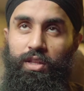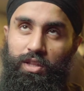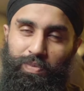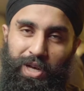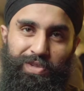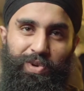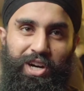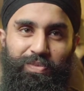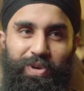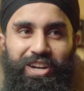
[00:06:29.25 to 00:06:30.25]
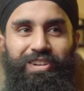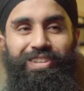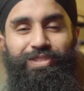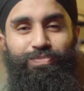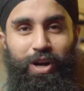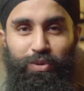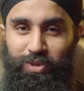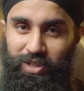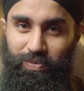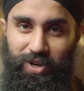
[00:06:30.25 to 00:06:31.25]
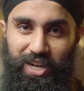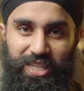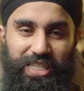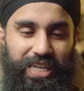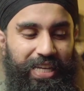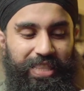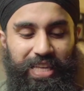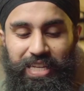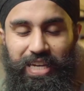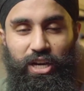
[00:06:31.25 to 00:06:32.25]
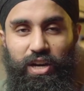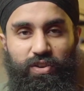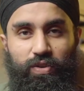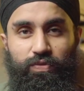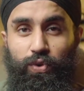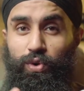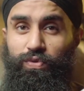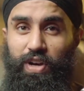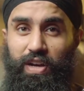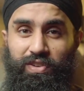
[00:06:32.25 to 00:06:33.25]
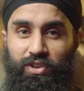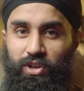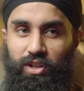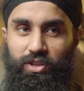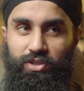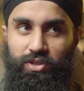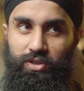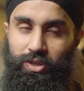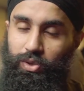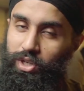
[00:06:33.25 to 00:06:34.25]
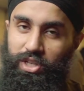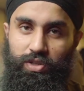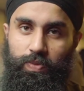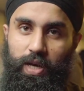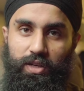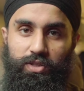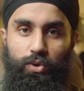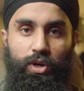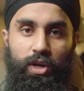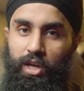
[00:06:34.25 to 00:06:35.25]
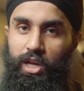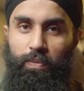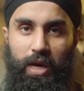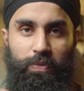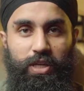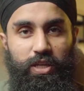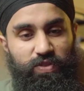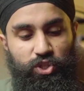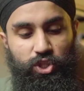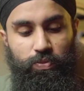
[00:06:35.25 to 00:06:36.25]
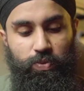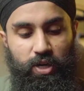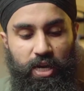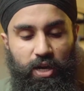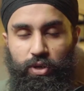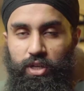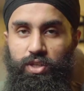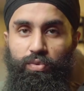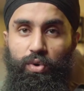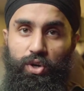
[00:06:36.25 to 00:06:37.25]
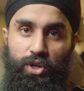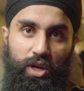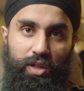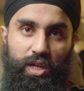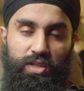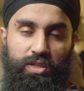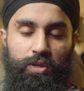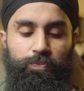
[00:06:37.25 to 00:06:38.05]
The best part about it is probably the price. I think I got it on $400 to $500 3 years back, so it might be even cheaper now. It's a Rokinon lens.